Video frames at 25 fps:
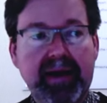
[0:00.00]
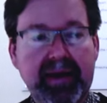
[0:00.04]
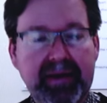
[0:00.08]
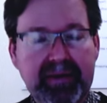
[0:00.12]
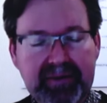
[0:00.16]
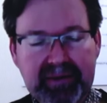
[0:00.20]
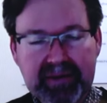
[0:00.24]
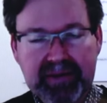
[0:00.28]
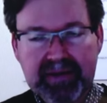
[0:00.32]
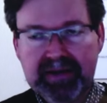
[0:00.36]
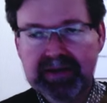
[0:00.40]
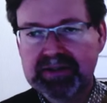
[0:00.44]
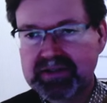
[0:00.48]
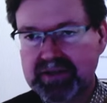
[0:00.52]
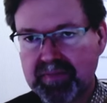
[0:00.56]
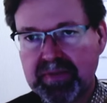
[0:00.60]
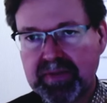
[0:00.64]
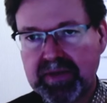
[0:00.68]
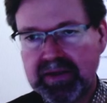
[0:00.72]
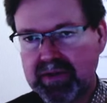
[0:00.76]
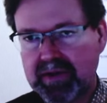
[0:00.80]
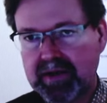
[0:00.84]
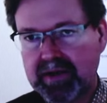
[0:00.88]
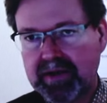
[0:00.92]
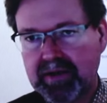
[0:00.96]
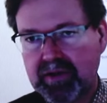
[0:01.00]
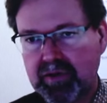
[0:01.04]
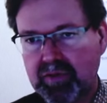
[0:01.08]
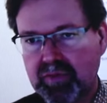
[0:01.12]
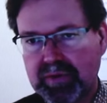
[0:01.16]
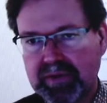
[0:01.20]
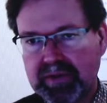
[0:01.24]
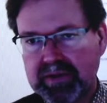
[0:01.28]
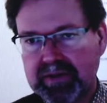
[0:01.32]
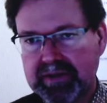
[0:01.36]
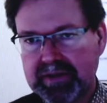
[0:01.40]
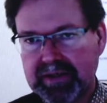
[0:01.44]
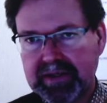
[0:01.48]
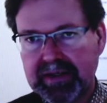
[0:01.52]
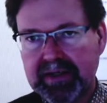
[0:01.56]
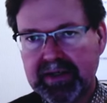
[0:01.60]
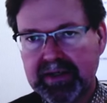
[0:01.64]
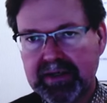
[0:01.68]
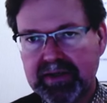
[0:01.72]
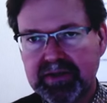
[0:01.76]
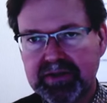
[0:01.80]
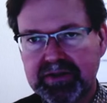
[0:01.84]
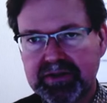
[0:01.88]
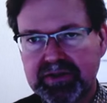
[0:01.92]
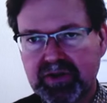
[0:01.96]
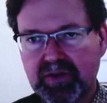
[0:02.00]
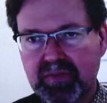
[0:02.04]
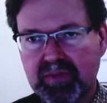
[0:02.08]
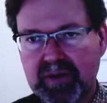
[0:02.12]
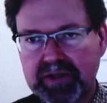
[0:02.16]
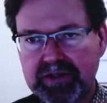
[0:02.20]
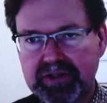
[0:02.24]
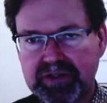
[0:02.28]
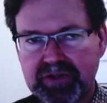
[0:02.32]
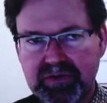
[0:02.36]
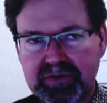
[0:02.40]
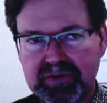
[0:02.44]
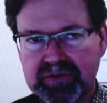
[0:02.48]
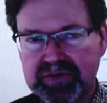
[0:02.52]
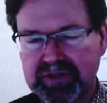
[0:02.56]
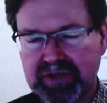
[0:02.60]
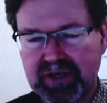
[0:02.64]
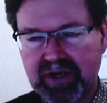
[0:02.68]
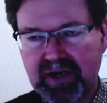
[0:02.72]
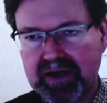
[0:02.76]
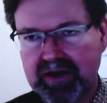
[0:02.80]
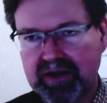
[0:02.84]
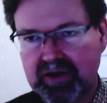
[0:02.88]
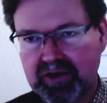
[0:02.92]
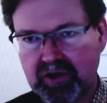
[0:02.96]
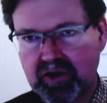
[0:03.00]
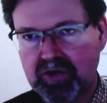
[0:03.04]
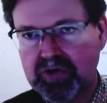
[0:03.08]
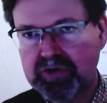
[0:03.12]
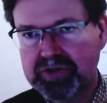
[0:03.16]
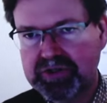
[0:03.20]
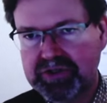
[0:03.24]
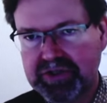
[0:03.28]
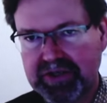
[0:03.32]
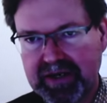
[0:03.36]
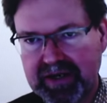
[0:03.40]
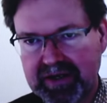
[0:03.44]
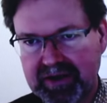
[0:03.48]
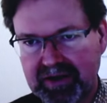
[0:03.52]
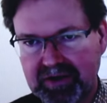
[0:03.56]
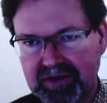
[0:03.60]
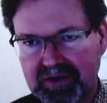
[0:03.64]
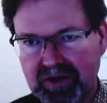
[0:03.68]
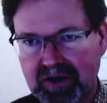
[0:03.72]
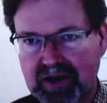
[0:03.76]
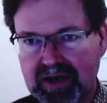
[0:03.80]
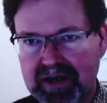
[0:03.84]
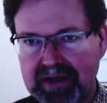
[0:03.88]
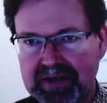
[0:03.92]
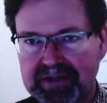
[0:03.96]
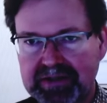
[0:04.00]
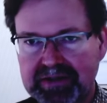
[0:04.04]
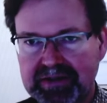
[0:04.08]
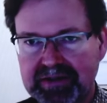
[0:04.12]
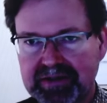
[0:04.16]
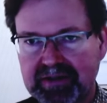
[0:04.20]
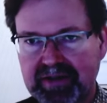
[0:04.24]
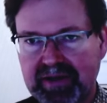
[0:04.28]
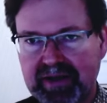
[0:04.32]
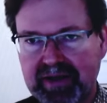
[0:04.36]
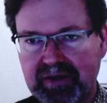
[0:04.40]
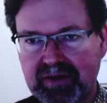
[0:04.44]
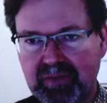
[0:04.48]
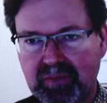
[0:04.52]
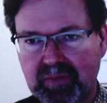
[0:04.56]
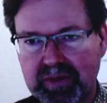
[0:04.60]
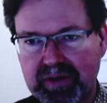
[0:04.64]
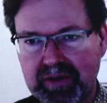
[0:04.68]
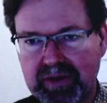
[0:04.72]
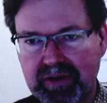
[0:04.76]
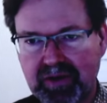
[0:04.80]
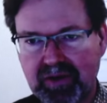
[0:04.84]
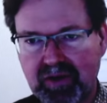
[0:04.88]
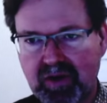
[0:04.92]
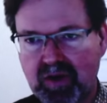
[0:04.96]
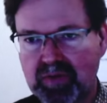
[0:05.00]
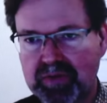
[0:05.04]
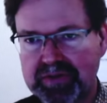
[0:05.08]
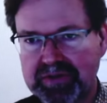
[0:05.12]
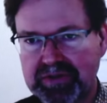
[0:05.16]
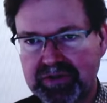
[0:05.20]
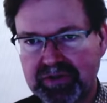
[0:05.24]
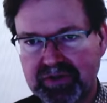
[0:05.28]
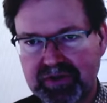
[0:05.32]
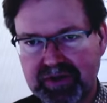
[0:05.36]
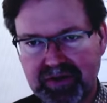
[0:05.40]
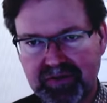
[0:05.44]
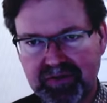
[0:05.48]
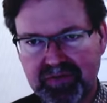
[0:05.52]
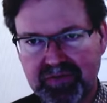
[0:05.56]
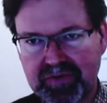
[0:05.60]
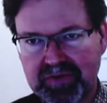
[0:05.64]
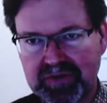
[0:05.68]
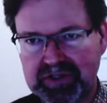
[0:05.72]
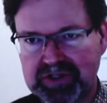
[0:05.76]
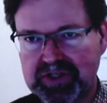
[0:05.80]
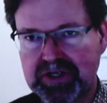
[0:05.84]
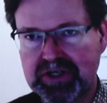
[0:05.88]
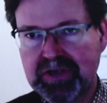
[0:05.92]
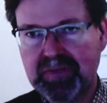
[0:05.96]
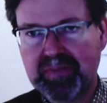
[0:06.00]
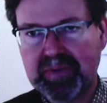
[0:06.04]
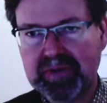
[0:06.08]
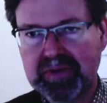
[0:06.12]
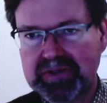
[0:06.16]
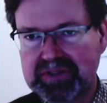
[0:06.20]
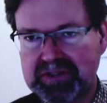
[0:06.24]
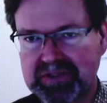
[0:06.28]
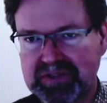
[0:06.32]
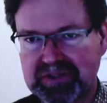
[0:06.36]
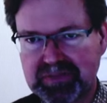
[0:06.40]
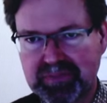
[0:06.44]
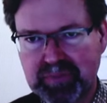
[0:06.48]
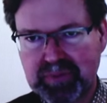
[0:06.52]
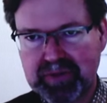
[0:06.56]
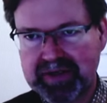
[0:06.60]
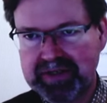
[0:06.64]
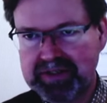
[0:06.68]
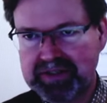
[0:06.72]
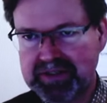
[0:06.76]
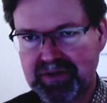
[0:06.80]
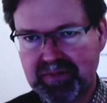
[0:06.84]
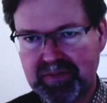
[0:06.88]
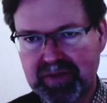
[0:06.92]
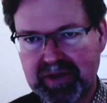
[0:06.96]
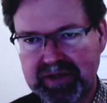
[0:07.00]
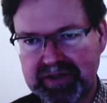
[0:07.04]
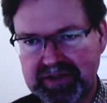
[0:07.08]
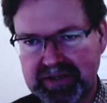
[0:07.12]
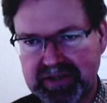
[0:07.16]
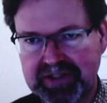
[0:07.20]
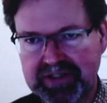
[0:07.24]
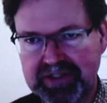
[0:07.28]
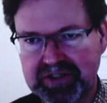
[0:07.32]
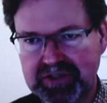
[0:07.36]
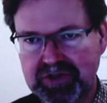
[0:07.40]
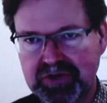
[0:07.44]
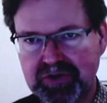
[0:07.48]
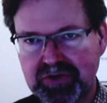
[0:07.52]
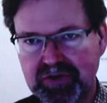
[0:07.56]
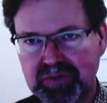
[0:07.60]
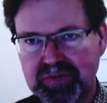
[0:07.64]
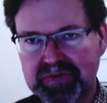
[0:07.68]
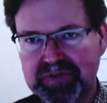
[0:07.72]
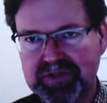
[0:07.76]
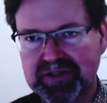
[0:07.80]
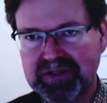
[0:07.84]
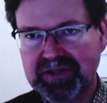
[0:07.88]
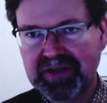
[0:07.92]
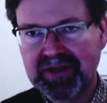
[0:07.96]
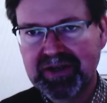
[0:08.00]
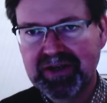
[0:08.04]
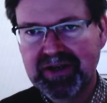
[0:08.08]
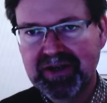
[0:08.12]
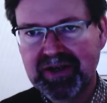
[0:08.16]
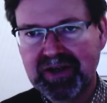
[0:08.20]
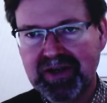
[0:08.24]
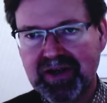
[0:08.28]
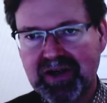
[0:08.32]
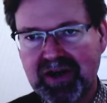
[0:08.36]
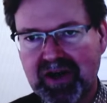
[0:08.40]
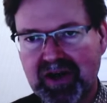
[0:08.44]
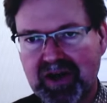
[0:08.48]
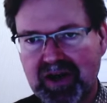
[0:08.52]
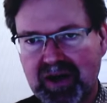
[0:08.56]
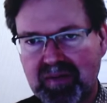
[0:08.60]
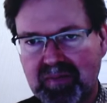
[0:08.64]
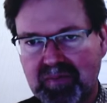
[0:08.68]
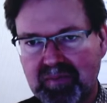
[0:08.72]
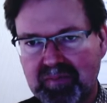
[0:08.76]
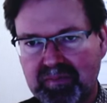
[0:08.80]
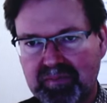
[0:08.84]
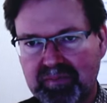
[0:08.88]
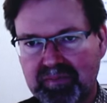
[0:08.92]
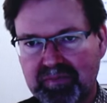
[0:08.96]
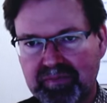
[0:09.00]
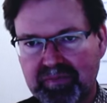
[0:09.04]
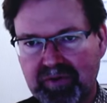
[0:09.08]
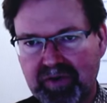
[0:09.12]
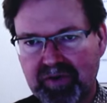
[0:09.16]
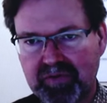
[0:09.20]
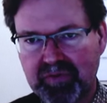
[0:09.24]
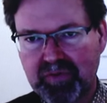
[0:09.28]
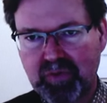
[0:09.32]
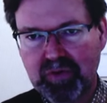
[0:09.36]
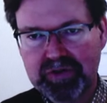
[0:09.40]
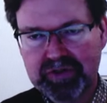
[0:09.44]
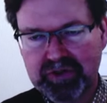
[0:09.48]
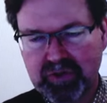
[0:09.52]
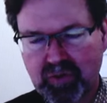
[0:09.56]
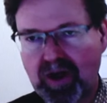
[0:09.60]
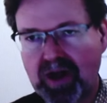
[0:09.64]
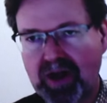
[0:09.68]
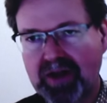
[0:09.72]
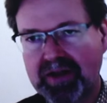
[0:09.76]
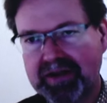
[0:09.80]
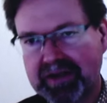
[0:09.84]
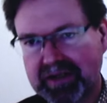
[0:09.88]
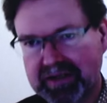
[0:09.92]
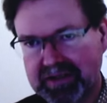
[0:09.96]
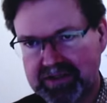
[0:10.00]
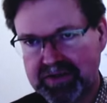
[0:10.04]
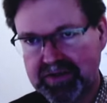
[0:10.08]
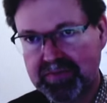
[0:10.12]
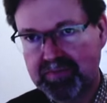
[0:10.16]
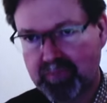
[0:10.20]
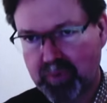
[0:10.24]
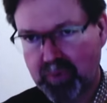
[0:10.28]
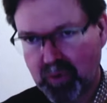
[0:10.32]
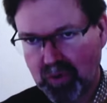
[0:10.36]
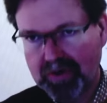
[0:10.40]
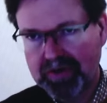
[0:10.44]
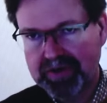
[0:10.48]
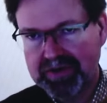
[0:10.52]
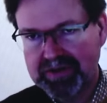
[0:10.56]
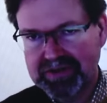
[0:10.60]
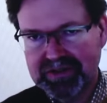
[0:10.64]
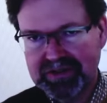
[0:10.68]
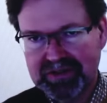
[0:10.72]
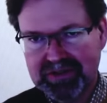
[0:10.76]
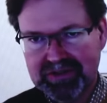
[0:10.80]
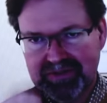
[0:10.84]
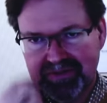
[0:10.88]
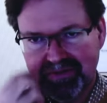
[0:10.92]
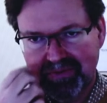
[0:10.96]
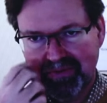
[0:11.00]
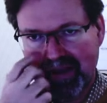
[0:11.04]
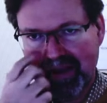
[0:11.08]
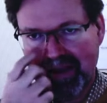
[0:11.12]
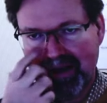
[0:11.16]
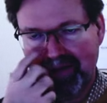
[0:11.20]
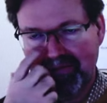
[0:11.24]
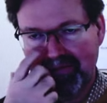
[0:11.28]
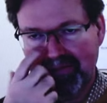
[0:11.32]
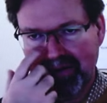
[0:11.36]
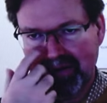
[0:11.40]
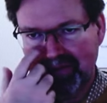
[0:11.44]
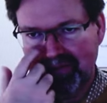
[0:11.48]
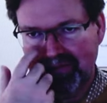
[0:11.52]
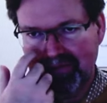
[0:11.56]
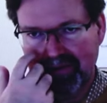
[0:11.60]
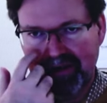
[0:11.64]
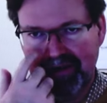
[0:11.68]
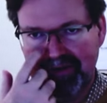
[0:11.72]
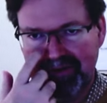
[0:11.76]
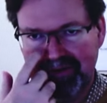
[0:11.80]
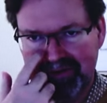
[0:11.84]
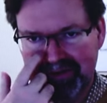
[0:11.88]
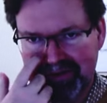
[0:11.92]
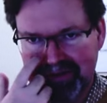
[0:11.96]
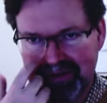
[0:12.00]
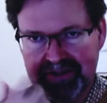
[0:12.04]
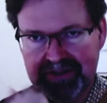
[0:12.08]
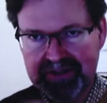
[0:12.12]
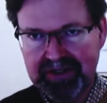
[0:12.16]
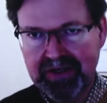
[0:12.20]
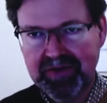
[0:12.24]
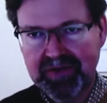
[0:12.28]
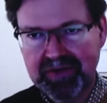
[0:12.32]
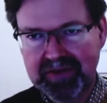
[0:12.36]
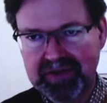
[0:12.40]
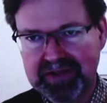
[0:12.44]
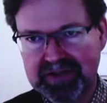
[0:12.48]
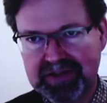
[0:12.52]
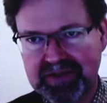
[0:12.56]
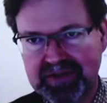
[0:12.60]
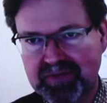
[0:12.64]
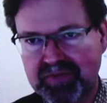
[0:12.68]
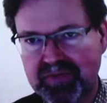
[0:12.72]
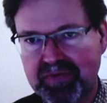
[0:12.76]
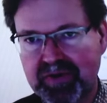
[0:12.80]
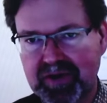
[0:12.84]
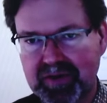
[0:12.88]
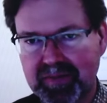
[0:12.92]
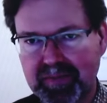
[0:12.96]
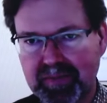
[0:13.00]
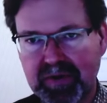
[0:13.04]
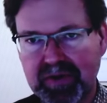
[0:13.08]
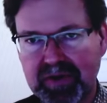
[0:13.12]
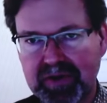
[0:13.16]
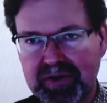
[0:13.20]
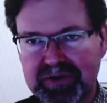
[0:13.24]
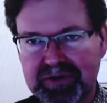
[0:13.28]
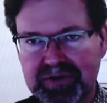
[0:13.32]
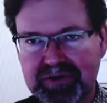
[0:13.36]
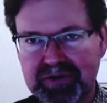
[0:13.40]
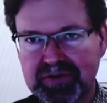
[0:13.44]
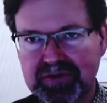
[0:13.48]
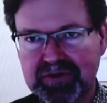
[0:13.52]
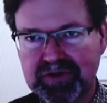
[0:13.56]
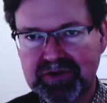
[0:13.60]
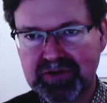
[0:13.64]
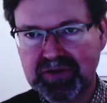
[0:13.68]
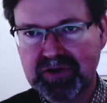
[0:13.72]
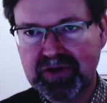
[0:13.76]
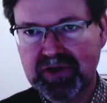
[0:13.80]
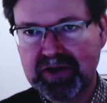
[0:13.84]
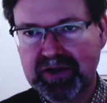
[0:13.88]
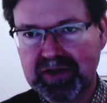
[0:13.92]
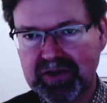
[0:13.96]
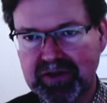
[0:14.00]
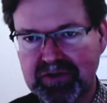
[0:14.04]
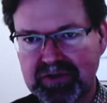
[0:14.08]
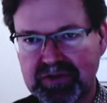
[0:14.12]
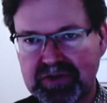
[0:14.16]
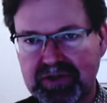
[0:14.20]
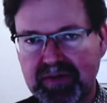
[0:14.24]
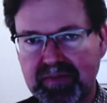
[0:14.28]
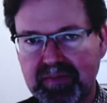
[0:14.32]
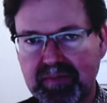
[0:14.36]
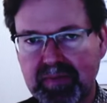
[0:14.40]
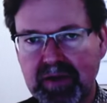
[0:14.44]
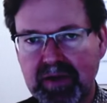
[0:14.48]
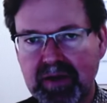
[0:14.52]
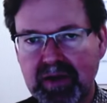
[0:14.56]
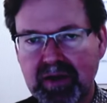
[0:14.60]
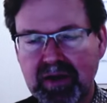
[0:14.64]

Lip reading: and that it's something that you really need. So my students and I negotiate a lot, and we are always looking for the cheapest place to buy test tubes. Of course, quality is important. We have found vendors that sell things that fall apart as soon as you try to use them,